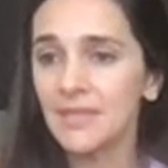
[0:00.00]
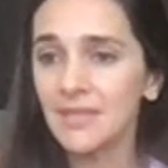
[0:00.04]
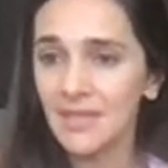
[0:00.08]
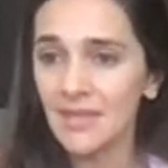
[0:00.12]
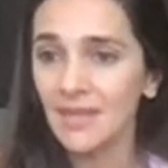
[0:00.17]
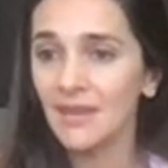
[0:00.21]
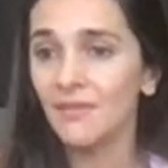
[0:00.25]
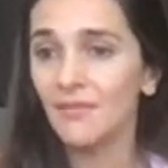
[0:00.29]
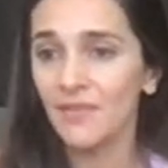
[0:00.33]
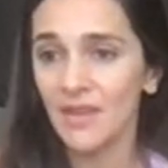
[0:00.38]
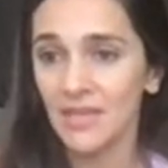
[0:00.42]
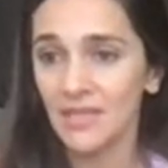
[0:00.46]

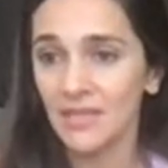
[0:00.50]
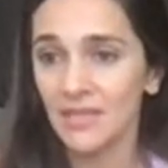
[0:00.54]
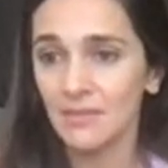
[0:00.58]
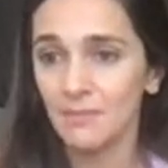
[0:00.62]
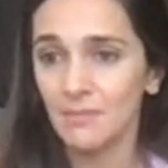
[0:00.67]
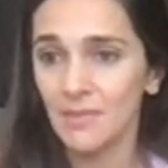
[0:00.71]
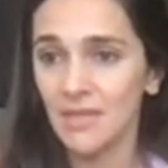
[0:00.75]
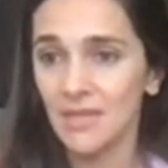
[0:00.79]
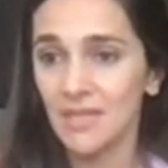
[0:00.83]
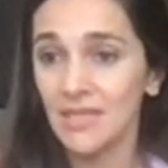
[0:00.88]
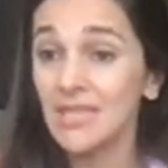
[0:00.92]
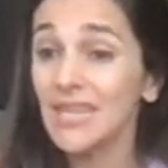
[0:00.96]
best
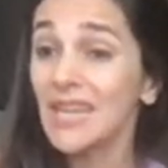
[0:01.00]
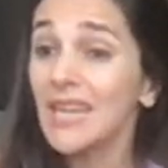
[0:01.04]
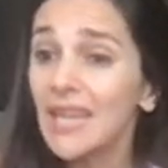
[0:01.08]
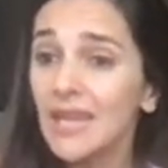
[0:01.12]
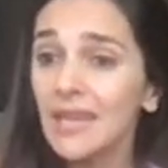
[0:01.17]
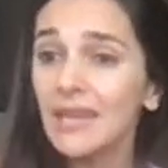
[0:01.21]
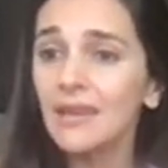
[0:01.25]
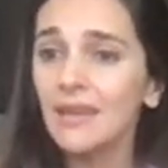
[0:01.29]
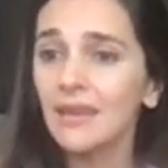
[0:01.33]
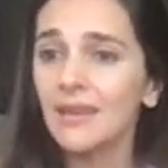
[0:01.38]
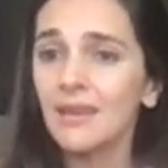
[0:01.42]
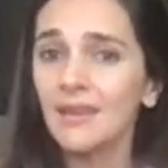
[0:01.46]
investment
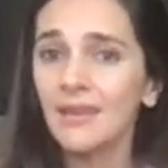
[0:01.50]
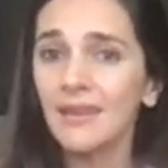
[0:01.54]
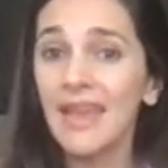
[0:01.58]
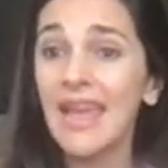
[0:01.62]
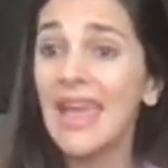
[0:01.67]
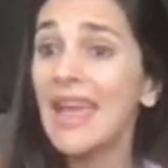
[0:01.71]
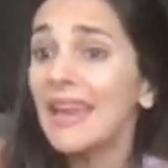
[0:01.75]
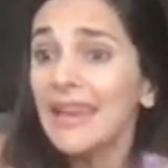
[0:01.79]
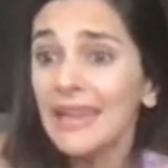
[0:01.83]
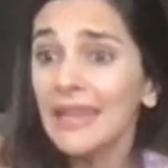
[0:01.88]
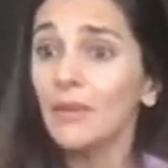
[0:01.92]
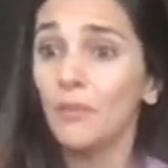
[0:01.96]
in
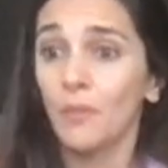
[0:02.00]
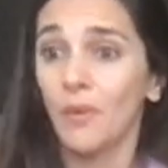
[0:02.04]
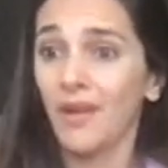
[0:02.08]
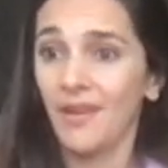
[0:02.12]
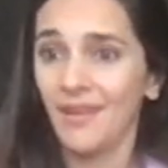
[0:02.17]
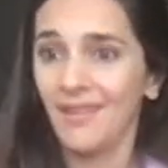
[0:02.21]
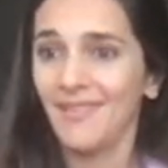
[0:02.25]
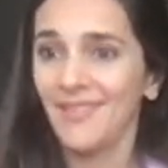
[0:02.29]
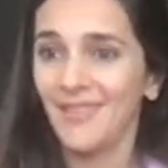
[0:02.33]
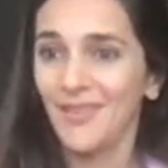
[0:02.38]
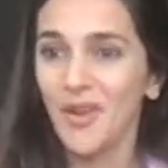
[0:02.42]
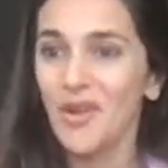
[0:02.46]

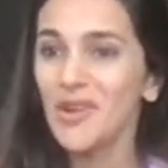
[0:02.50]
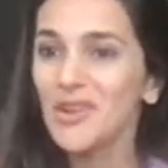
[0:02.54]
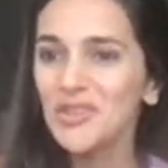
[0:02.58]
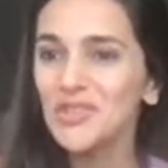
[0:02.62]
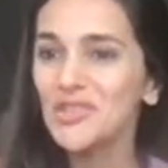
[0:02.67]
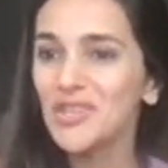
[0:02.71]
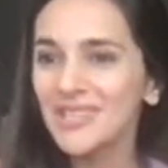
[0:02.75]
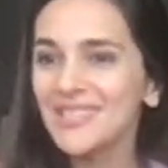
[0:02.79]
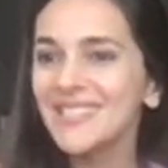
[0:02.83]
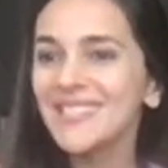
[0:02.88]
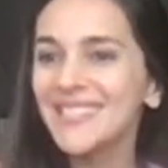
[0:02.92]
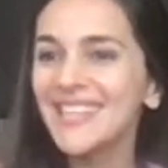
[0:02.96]
anyone,
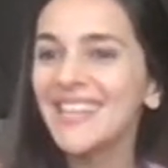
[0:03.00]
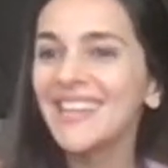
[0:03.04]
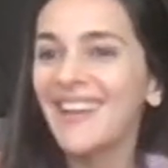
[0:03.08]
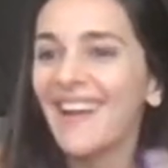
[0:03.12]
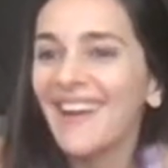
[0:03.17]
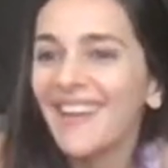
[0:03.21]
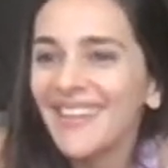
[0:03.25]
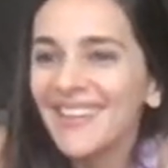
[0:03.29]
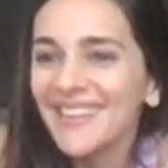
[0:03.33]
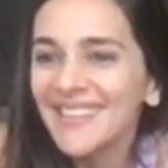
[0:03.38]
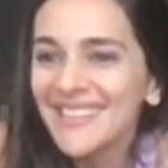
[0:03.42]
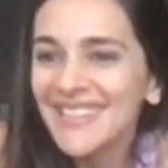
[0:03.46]
not just
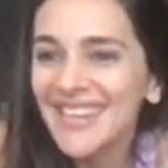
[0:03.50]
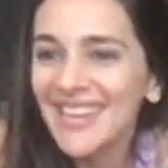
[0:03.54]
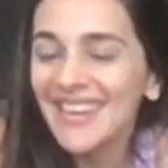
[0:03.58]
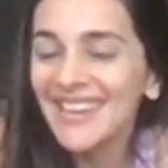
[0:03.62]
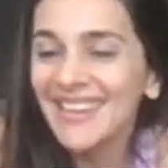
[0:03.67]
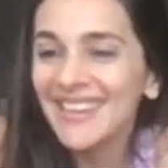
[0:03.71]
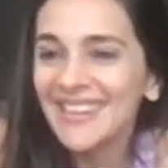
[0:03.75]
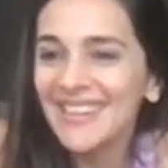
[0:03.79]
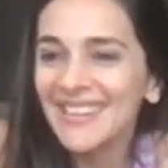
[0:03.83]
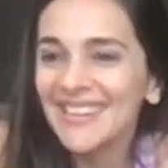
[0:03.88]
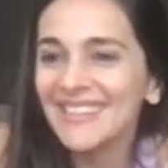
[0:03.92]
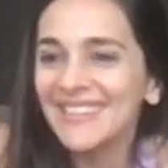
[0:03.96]
the younger
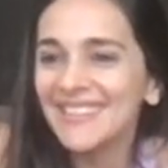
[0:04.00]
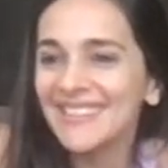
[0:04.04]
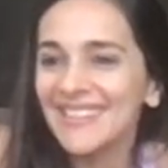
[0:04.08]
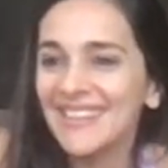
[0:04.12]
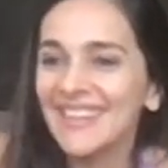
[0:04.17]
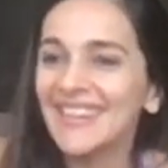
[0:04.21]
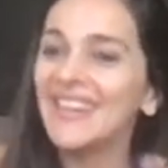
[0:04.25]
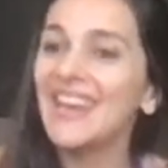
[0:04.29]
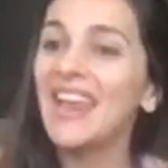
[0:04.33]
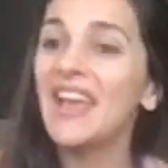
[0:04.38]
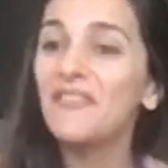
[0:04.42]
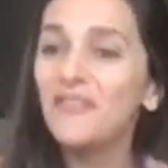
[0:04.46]

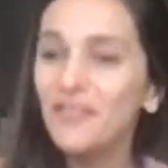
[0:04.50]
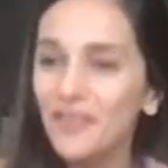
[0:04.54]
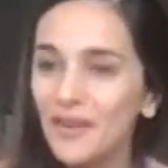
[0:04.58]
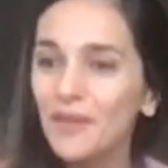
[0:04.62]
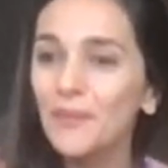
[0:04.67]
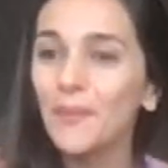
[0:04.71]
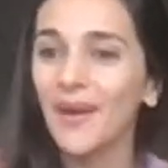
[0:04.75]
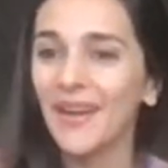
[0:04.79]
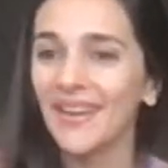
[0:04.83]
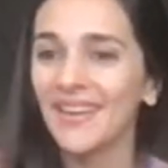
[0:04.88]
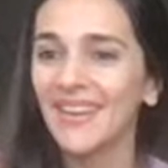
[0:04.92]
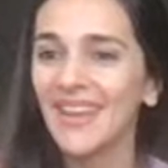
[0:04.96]
generation, in
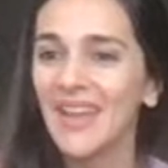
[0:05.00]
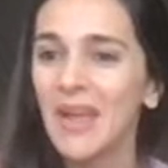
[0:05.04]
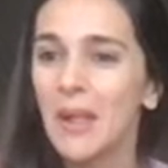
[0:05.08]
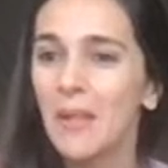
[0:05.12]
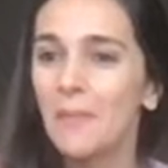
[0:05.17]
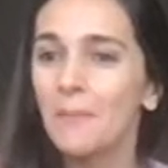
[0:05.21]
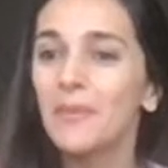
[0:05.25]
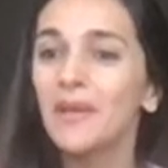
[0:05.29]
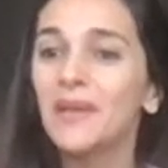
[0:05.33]
everyone.